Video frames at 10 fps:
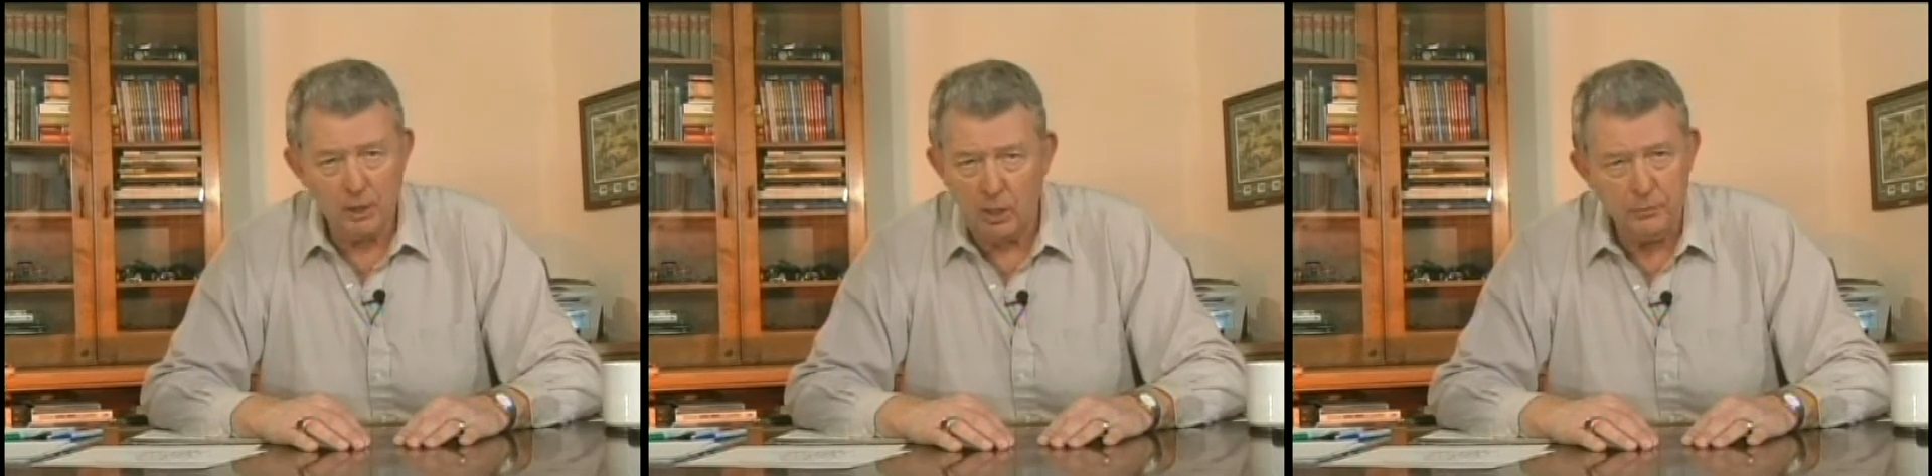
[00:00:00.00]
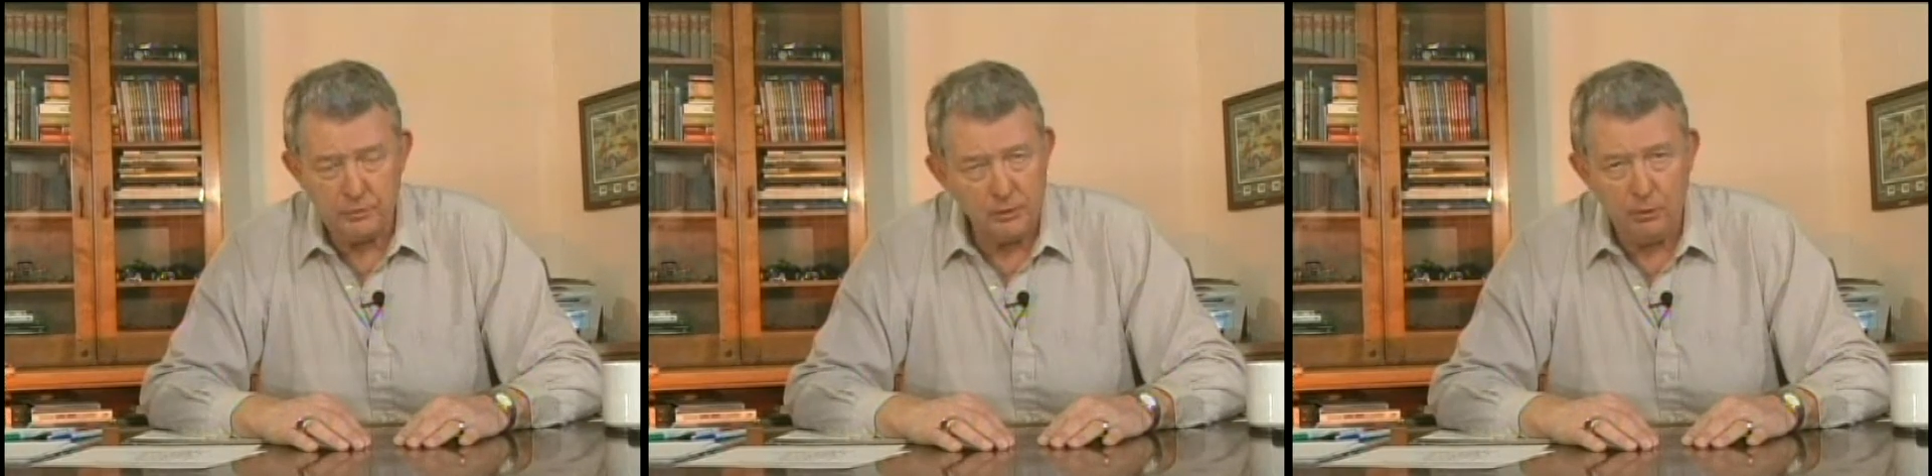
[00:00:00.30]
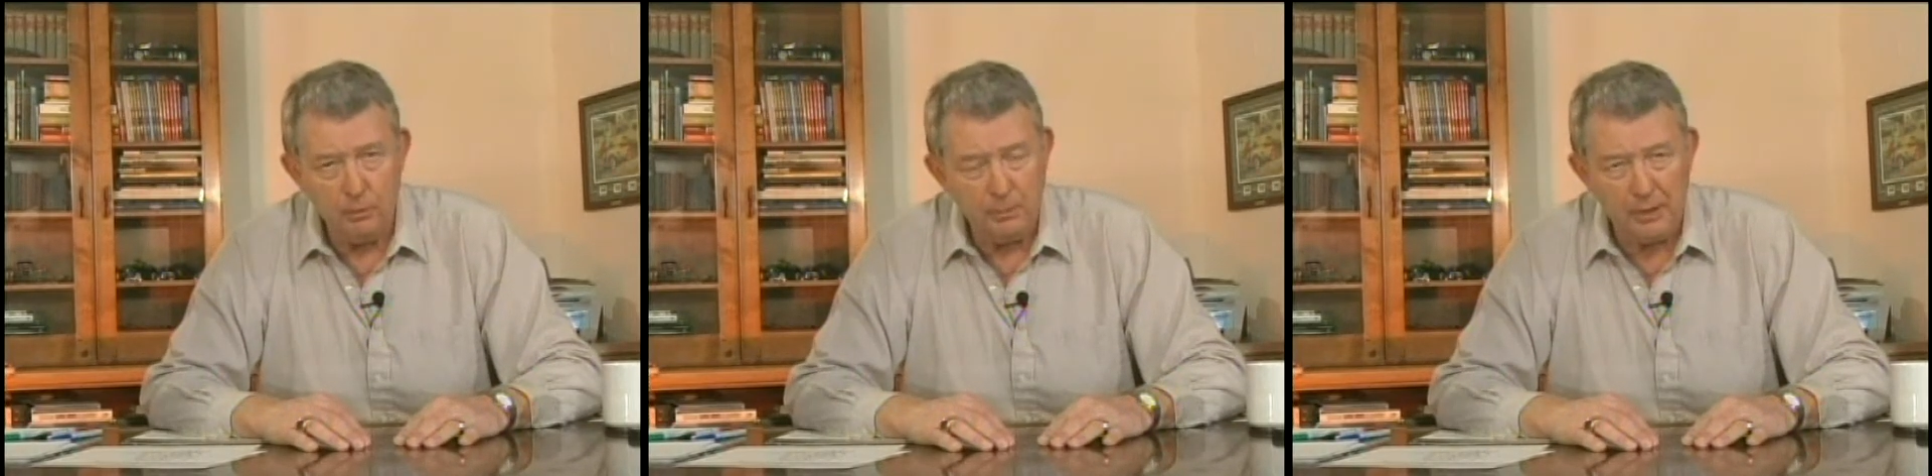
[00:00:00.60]
always a
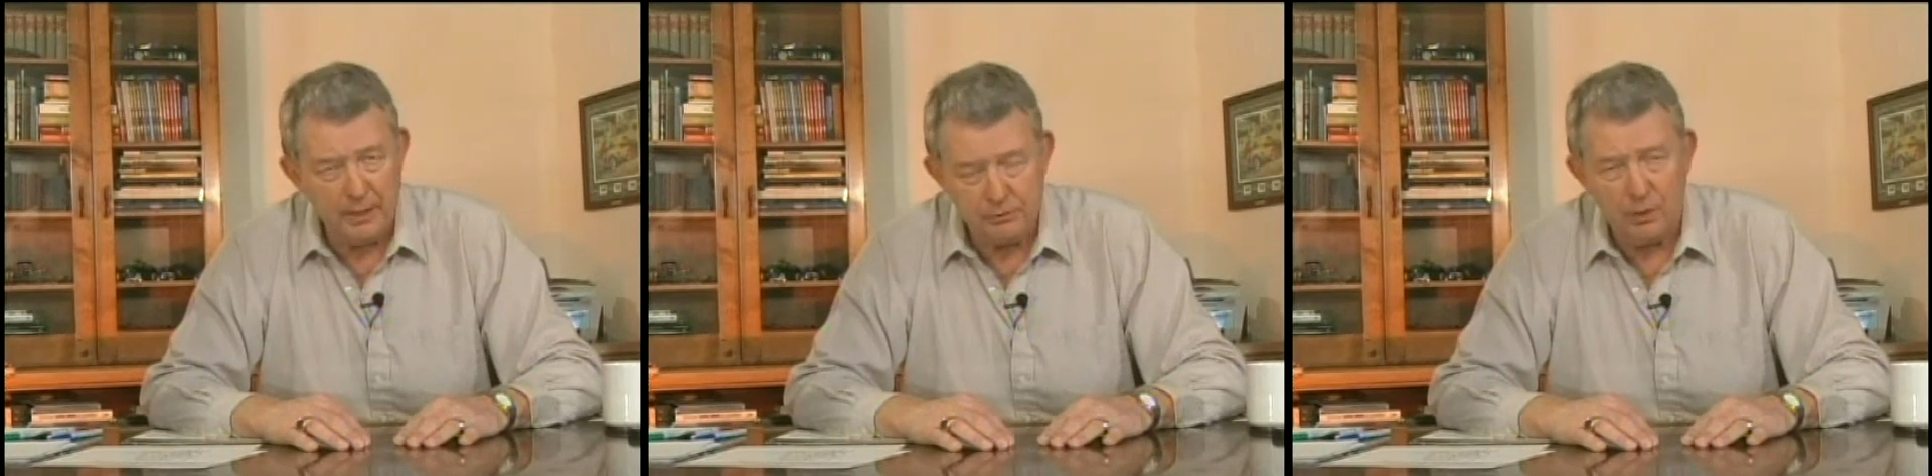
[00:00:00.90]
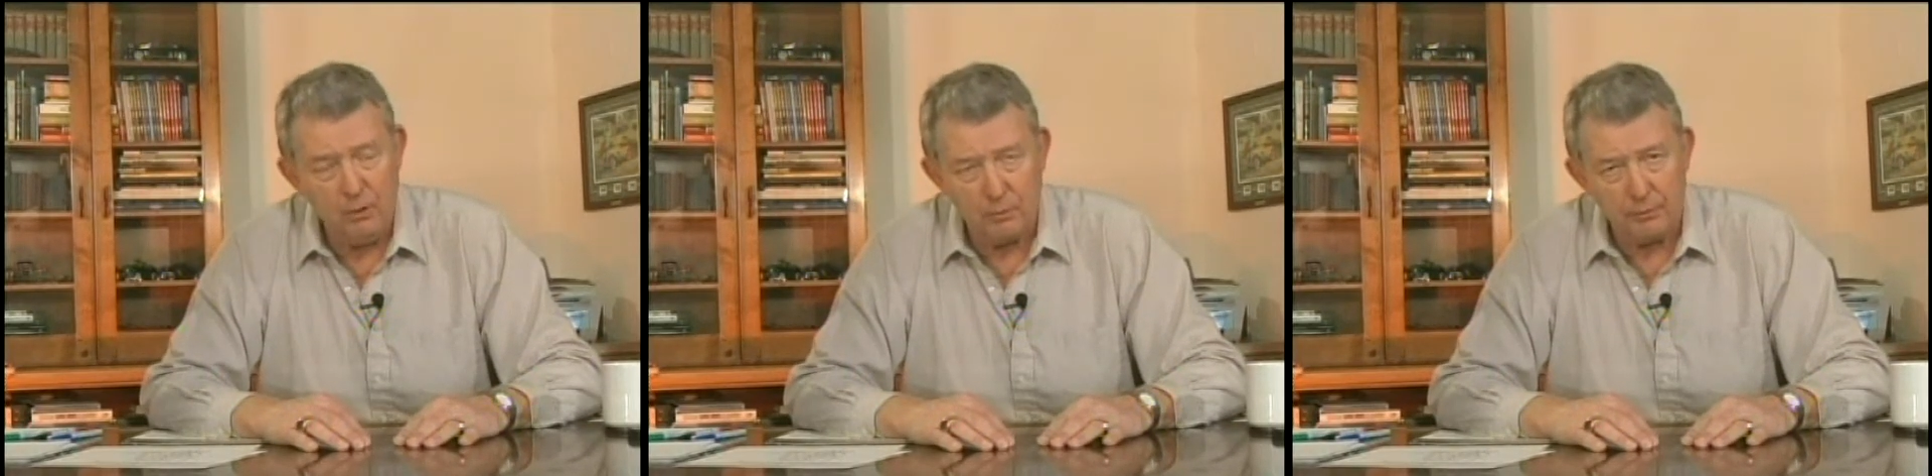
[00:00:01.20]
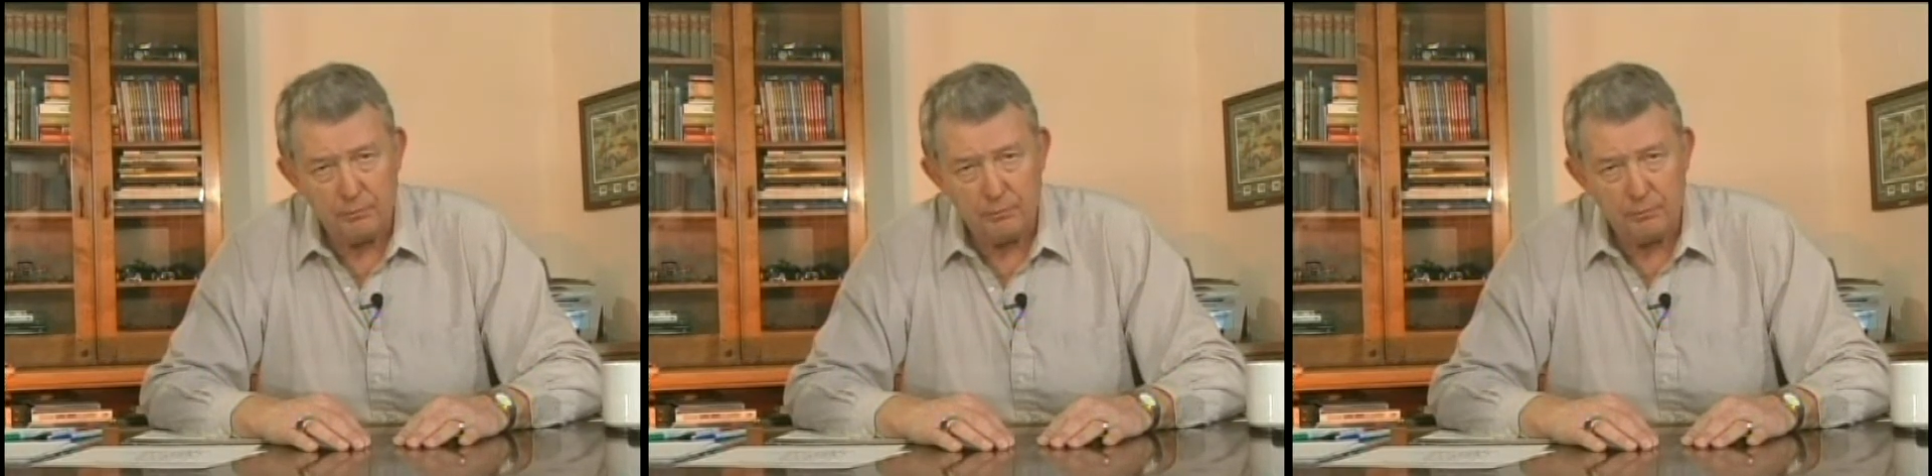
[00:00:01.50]
low price, always.